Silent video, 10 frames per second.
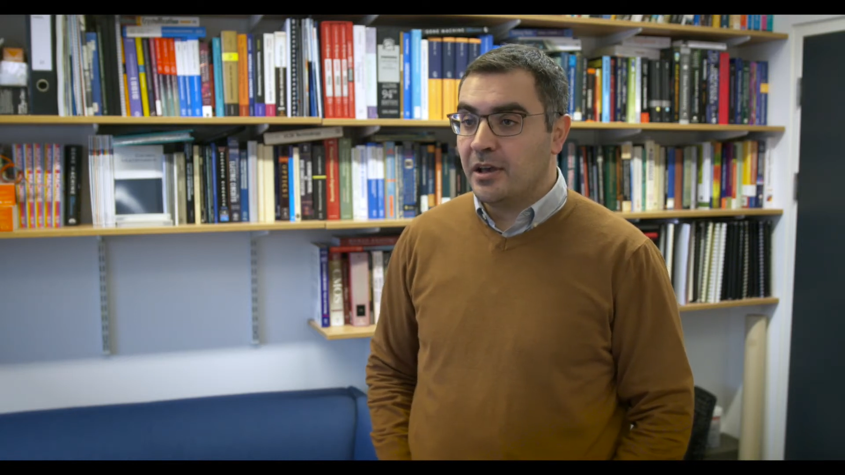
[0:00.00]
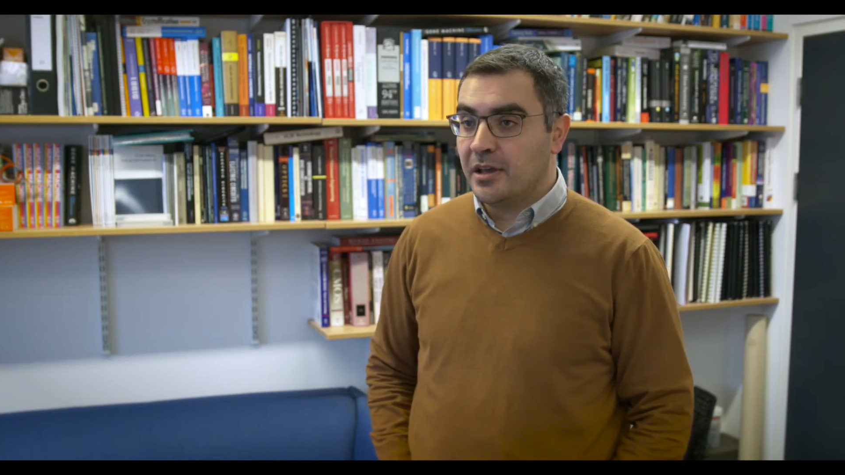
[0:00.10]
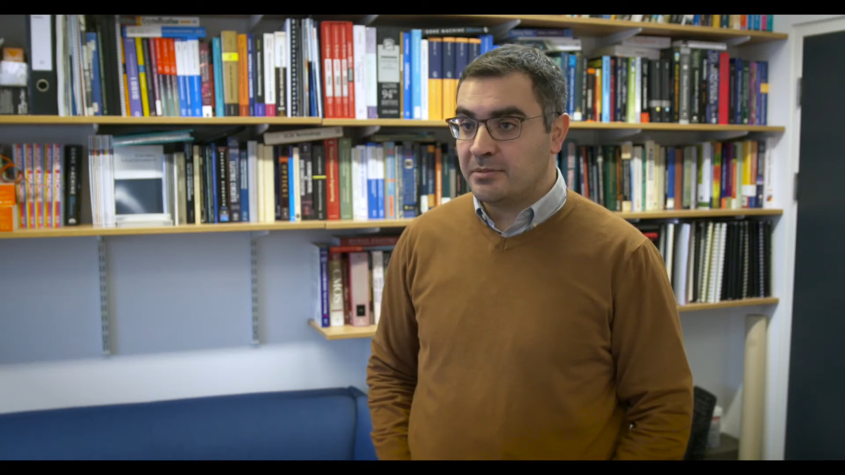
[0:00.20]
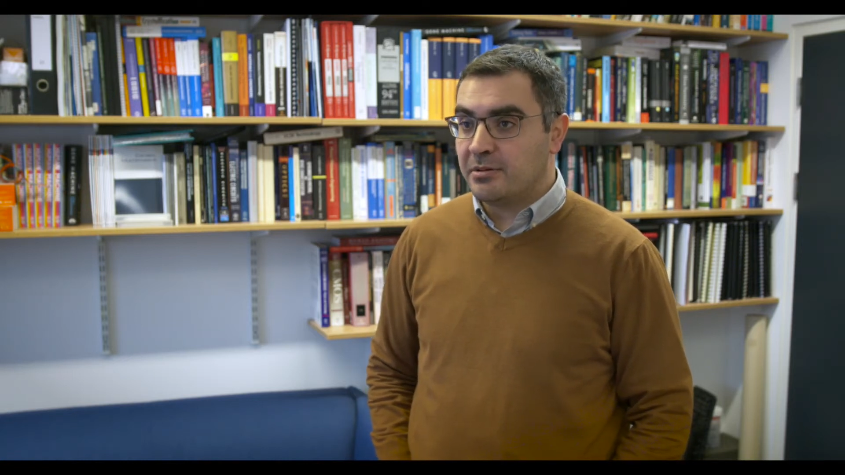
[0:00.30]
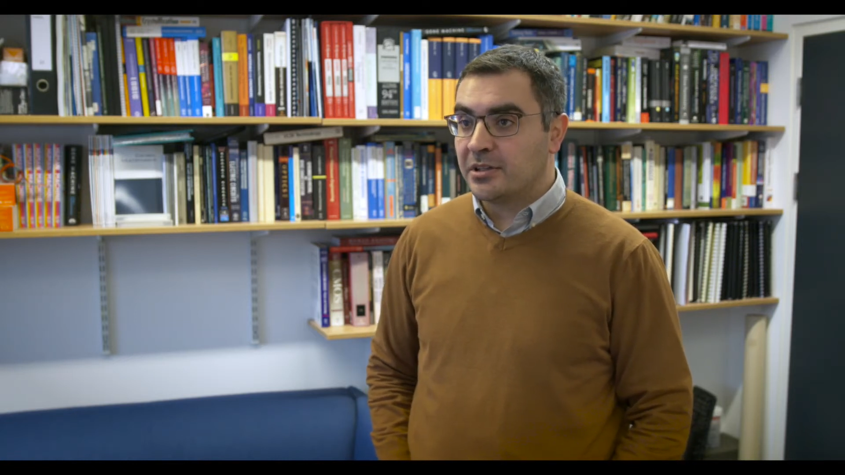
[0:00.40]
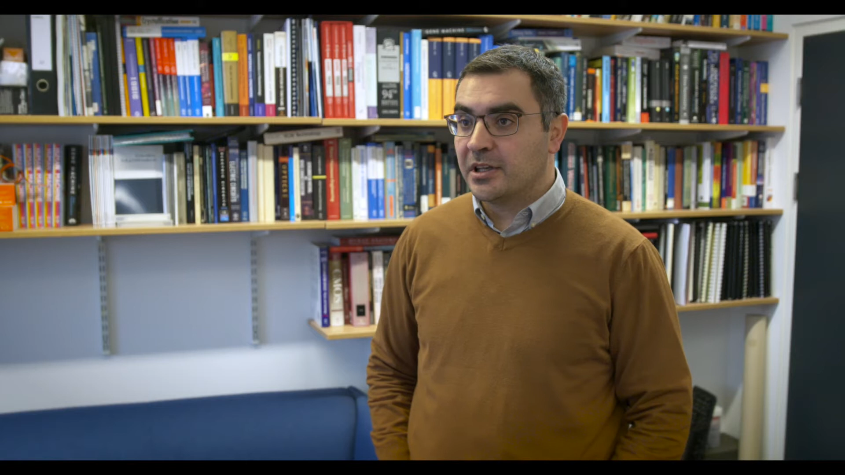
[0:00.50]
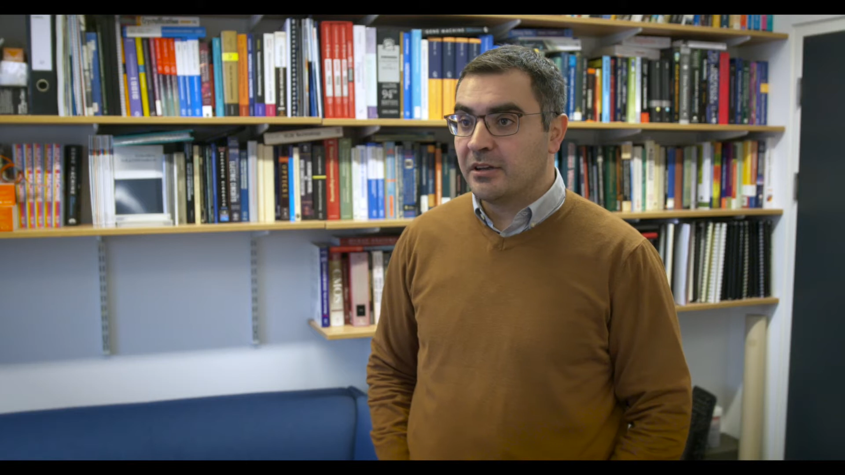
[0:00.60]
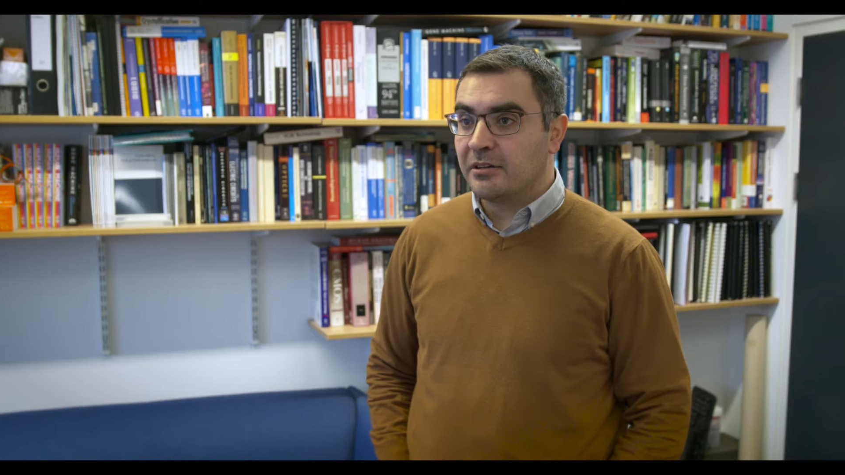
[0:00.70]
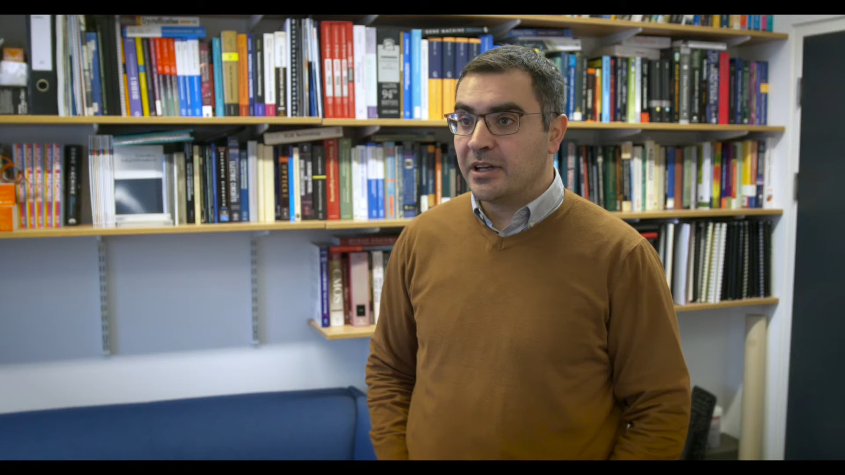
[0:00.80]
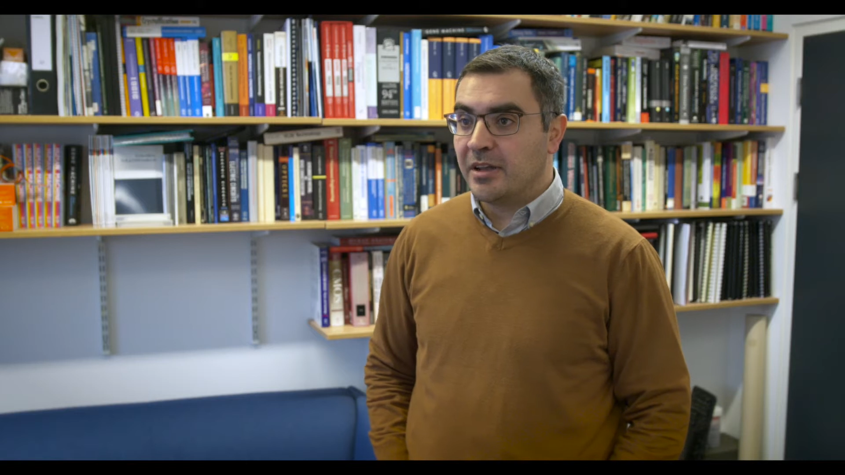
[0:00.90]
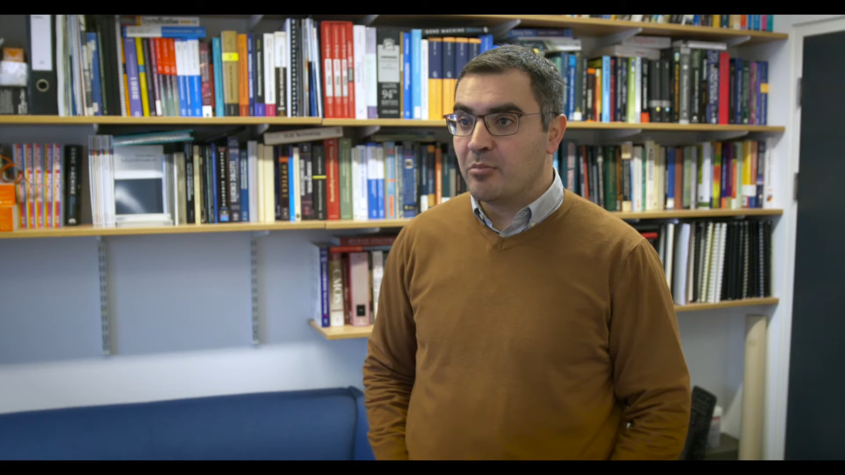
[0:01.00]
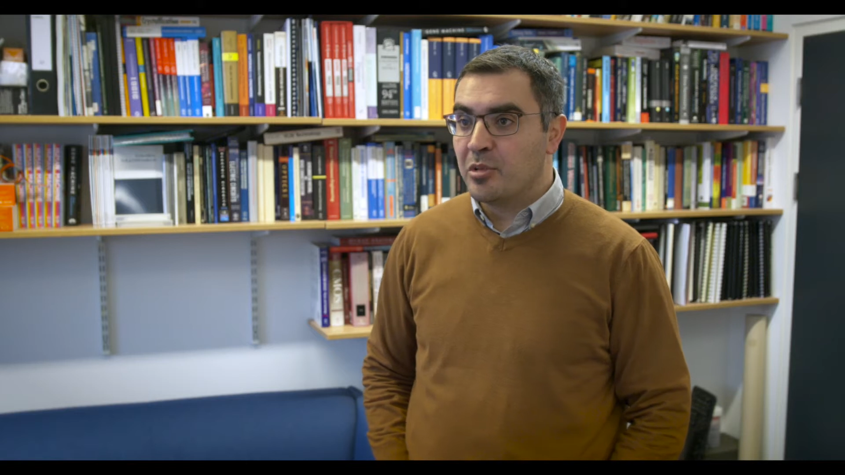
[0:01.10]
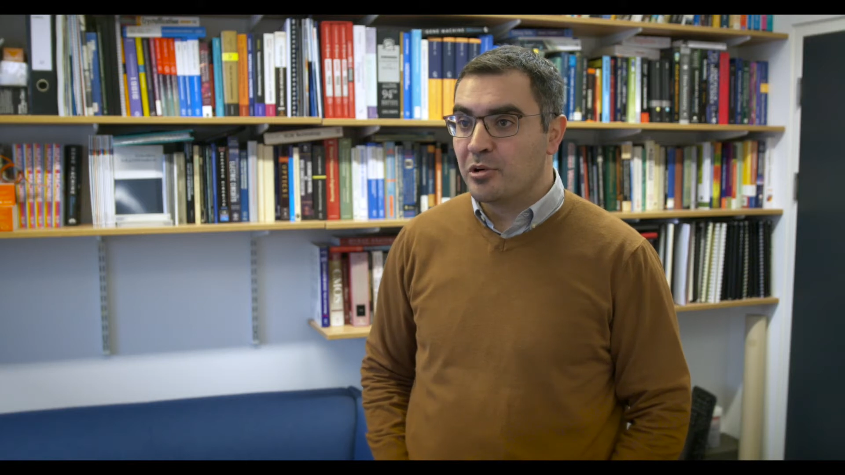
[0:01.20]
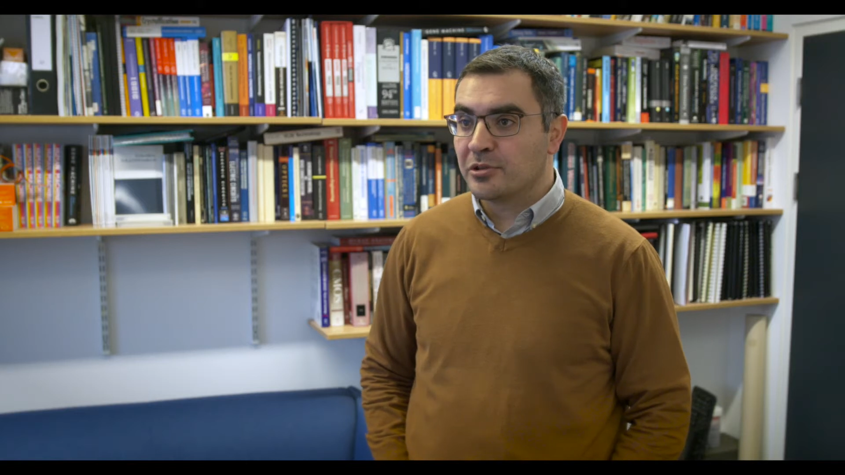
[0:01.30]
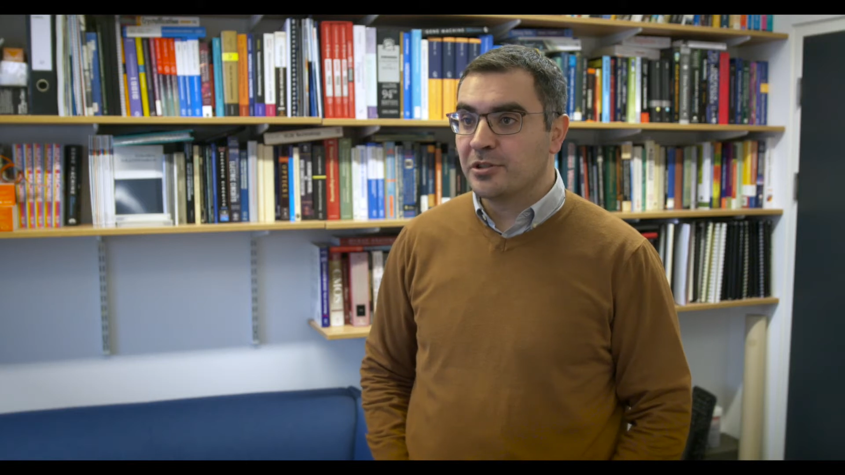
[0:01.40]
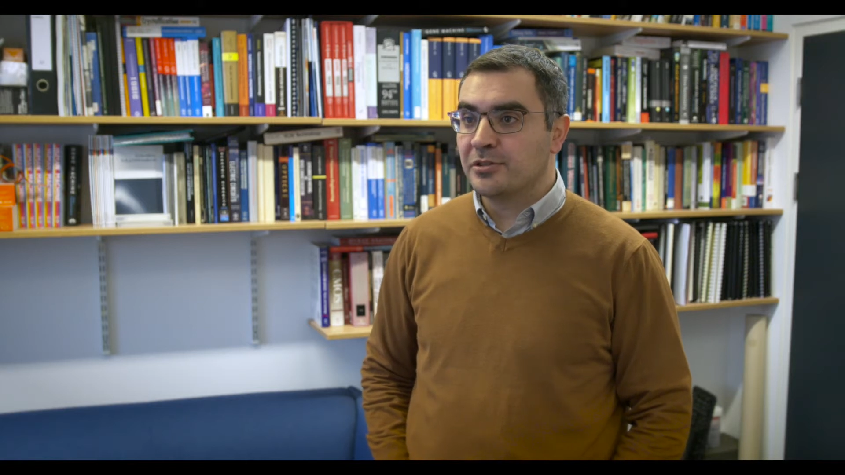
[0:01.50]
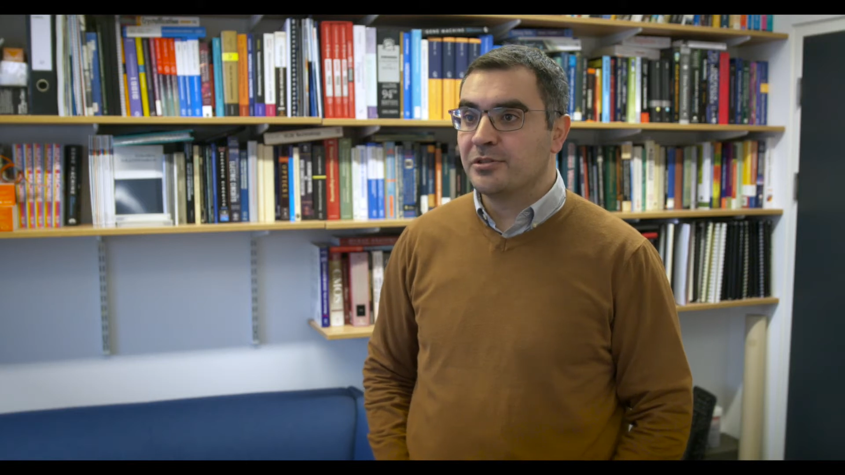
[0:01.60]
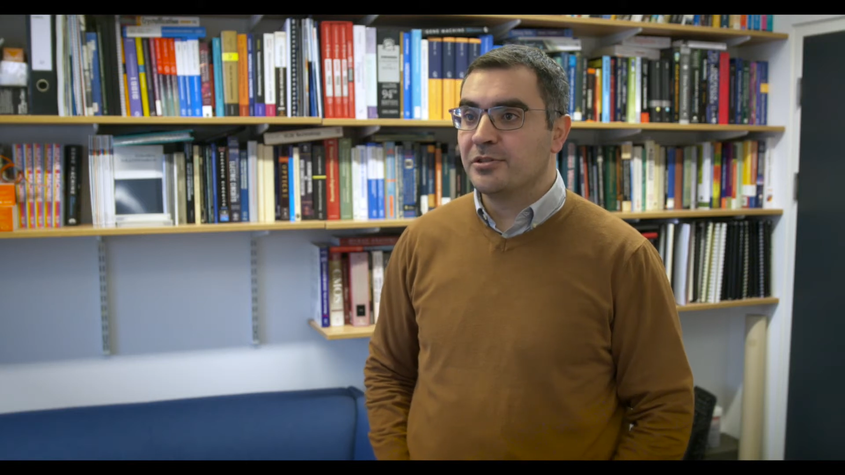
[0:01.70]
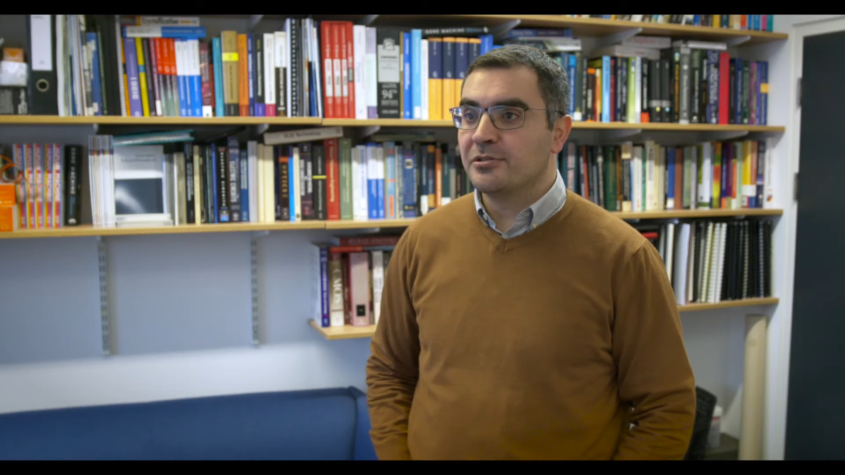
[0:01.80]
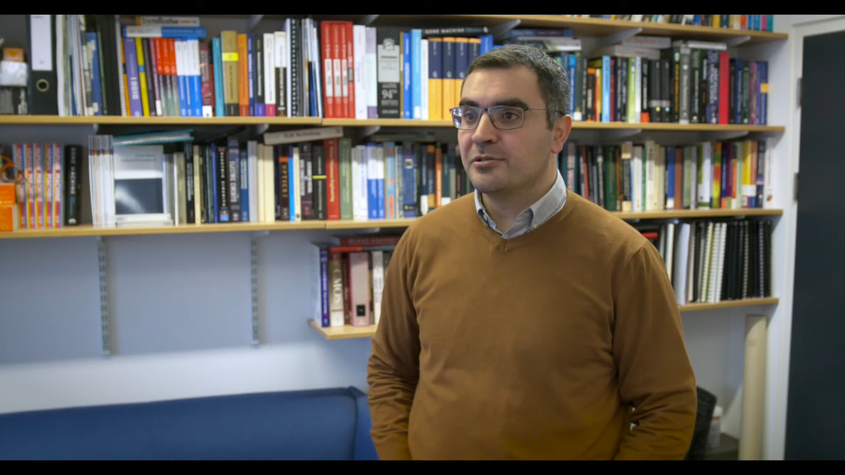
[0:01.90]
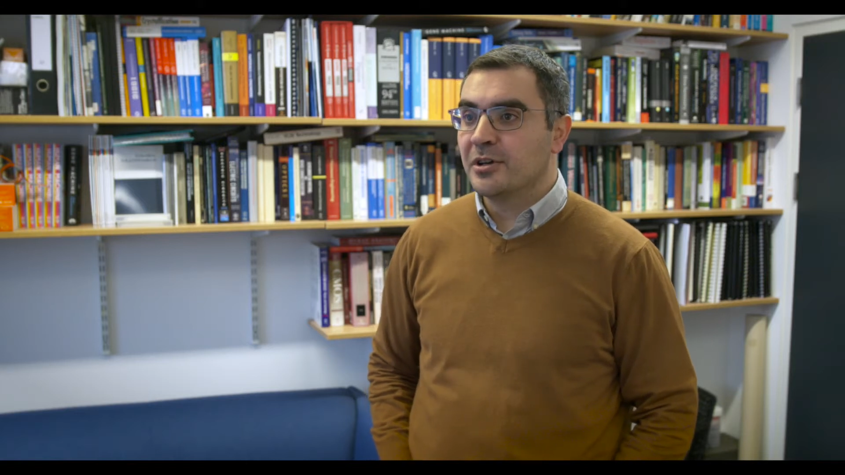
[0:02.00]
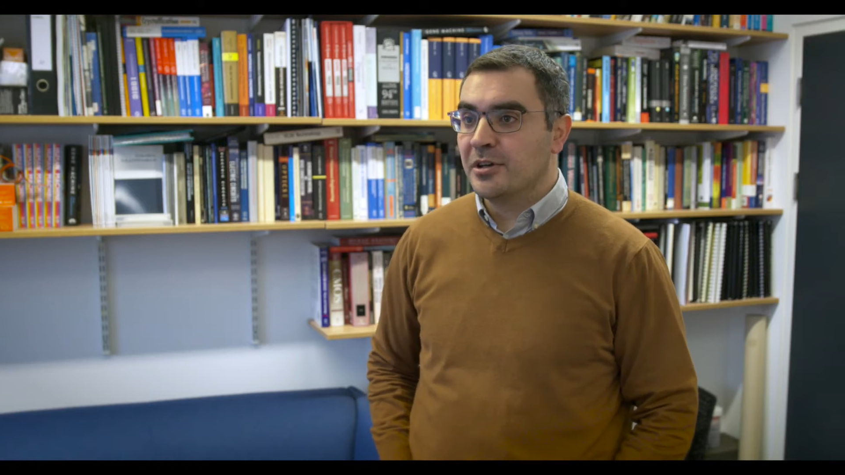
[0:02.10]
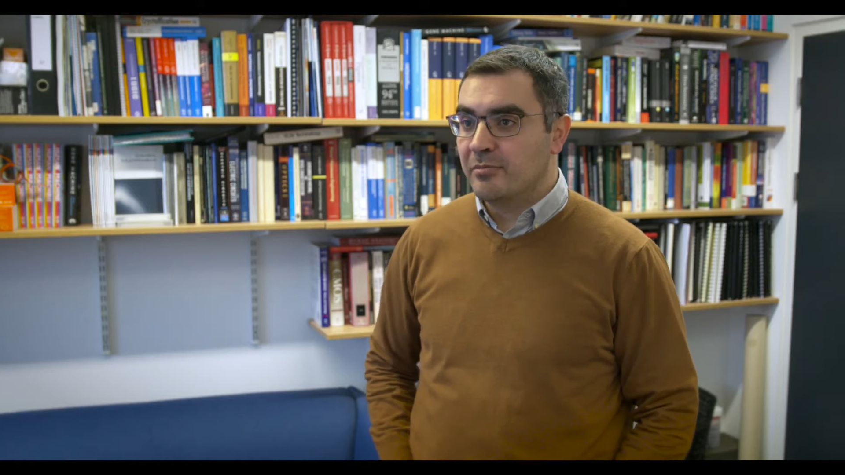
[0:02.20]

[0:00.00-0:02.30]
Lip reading: It's particularly important to